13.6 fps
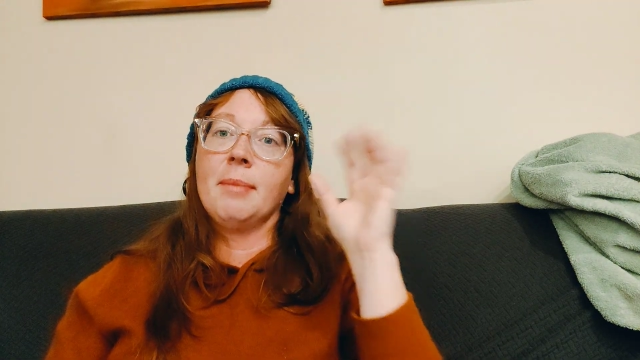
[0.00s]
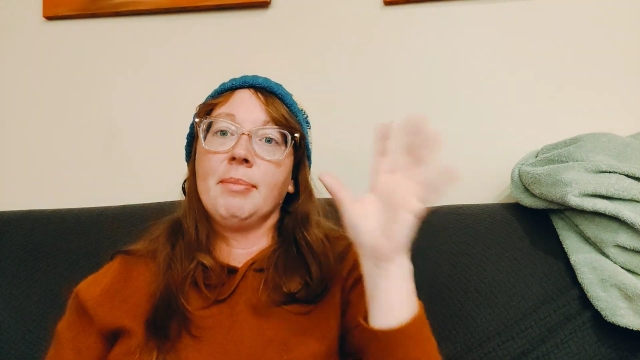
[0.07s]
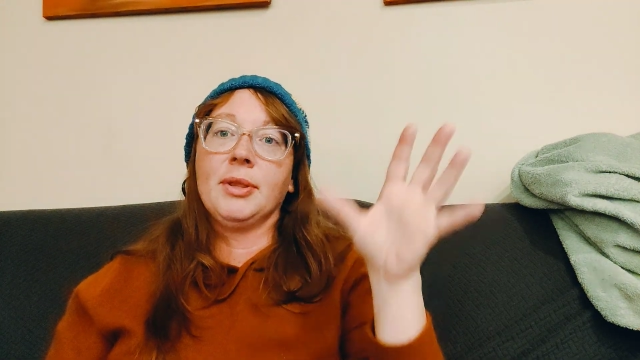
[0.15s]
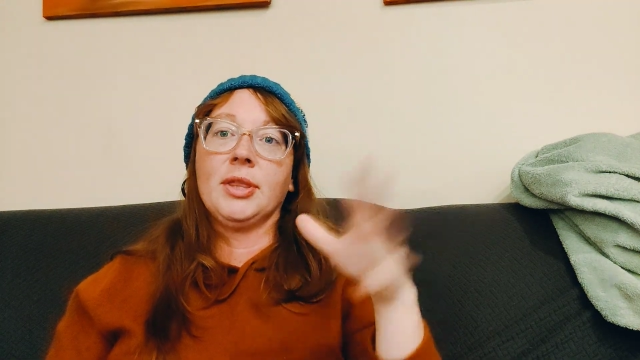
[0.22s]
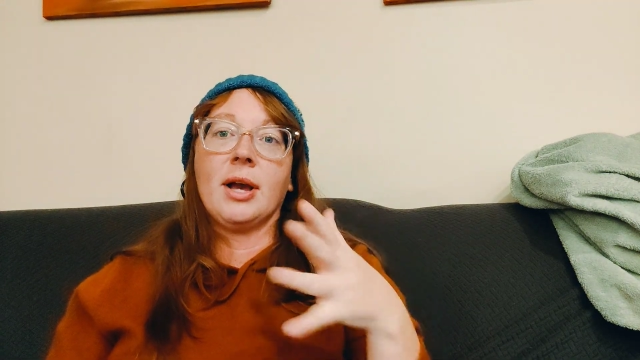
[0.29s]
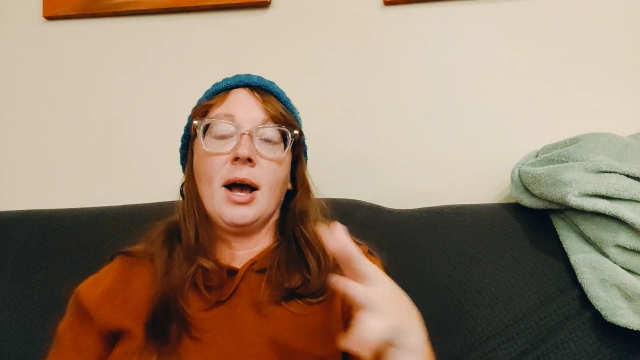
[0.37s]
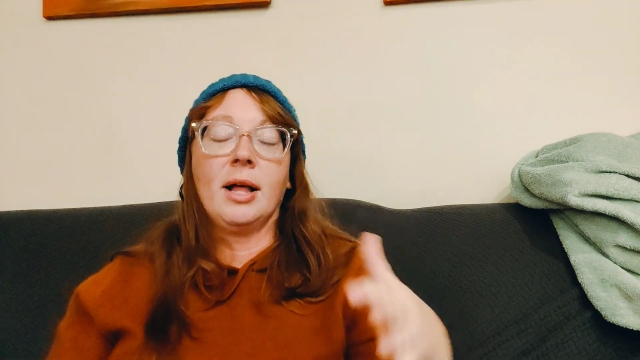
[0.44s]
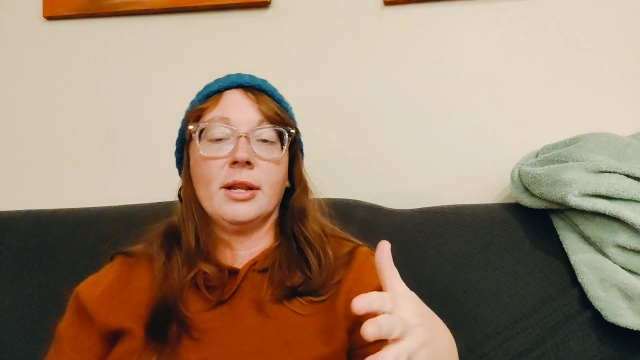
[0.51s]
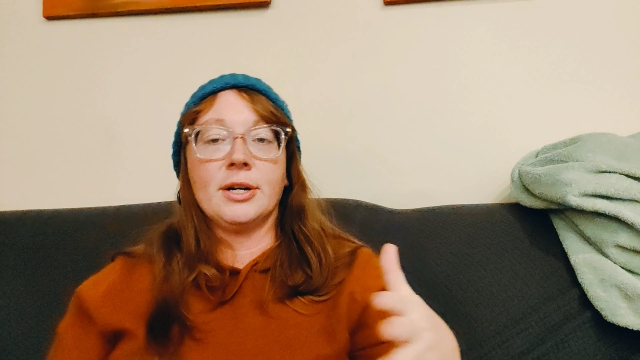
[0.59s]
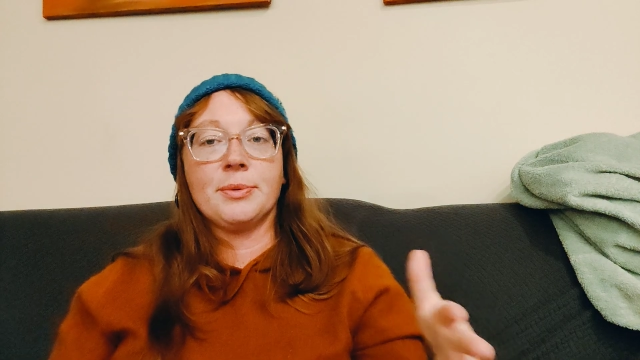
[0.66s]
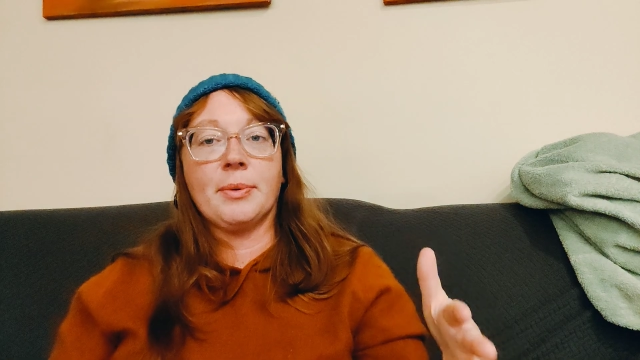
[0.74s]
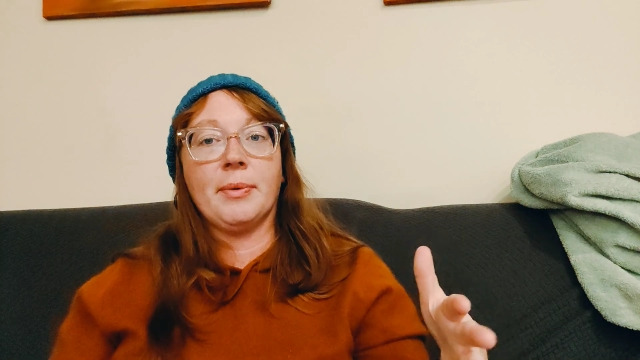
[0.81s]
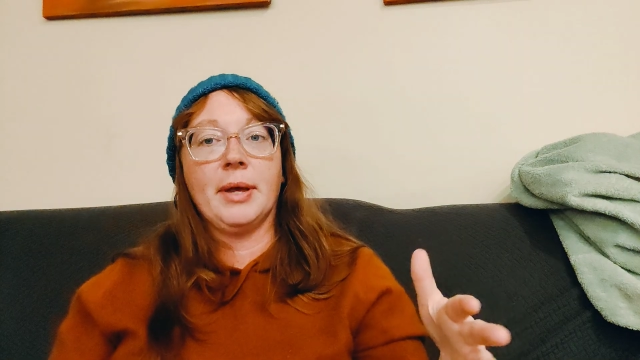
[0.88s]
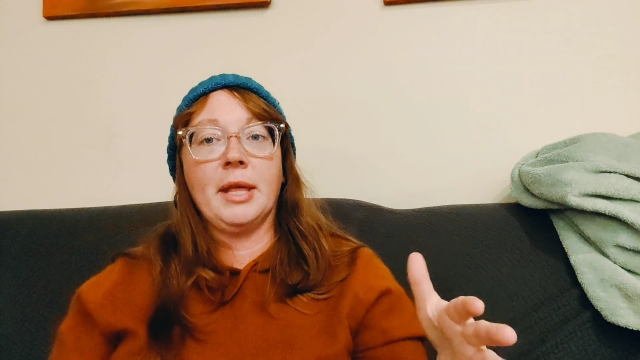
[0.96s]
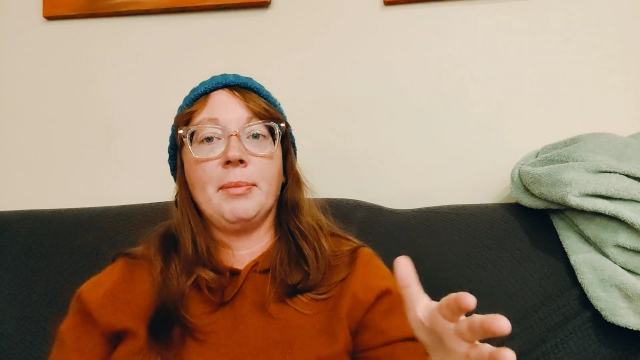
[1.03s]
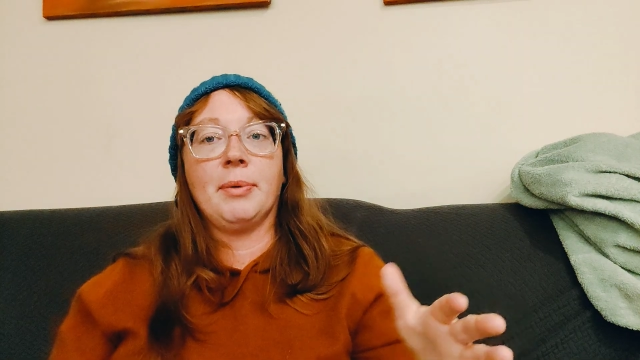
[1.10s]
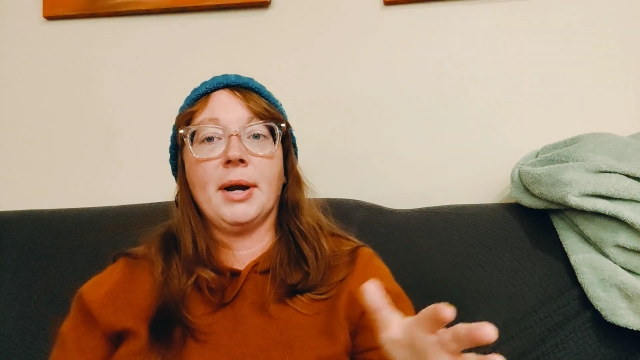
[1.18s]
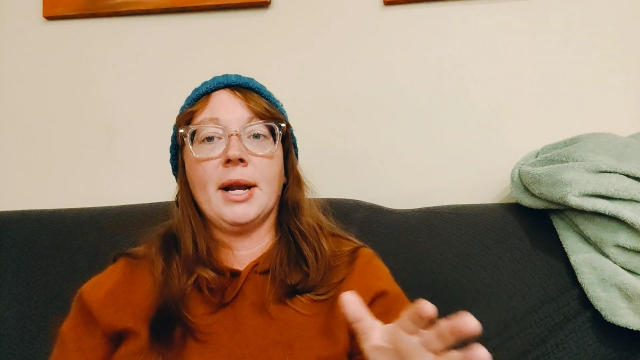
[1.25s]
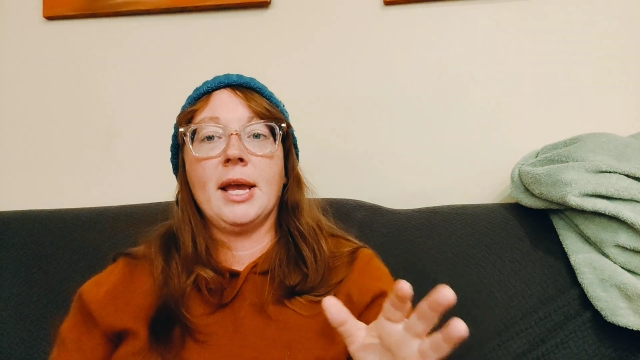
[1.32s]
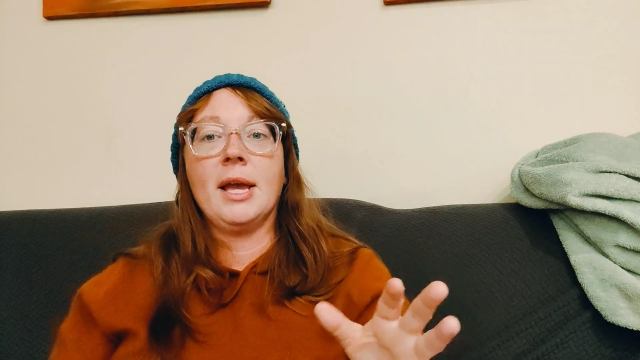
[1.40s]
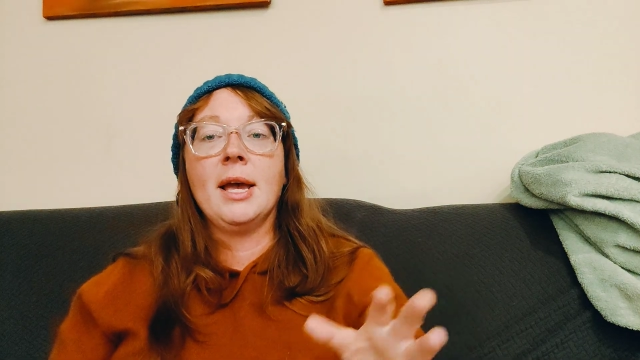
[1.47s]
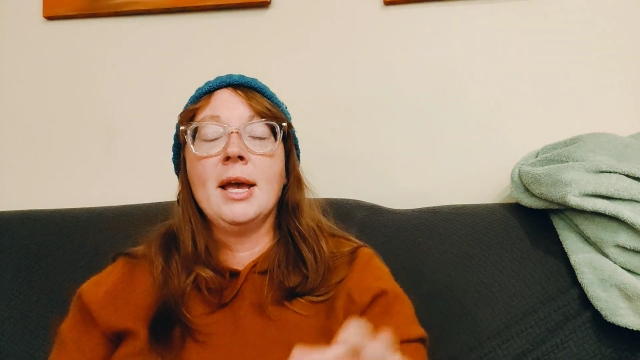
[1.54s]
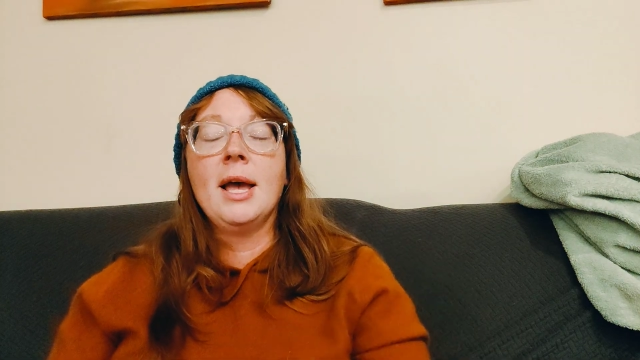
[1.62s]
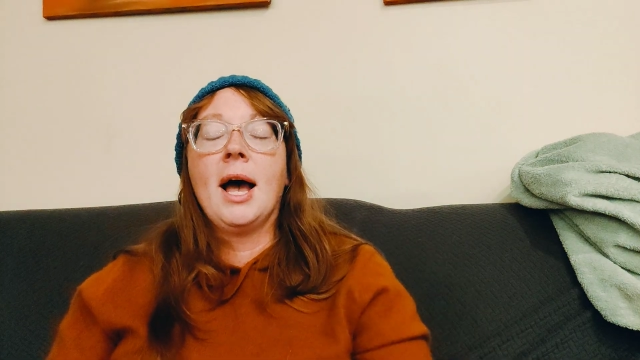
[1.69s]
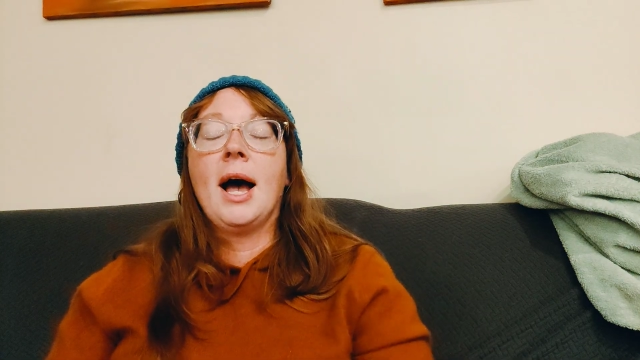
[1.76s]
but the colors were really pretty.